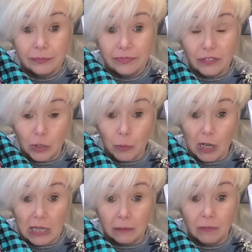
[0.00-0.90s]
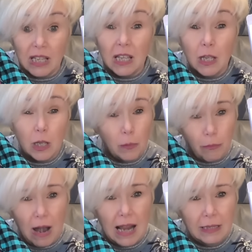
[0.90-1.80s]
for spring.
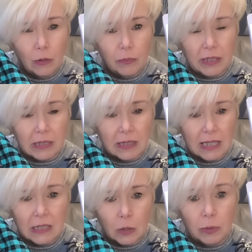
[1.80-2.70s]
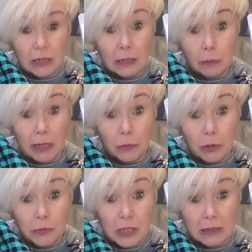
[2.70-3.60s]
Brighten up things up a little bit,
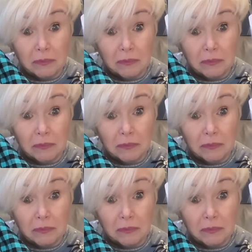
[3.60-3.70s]
won't it?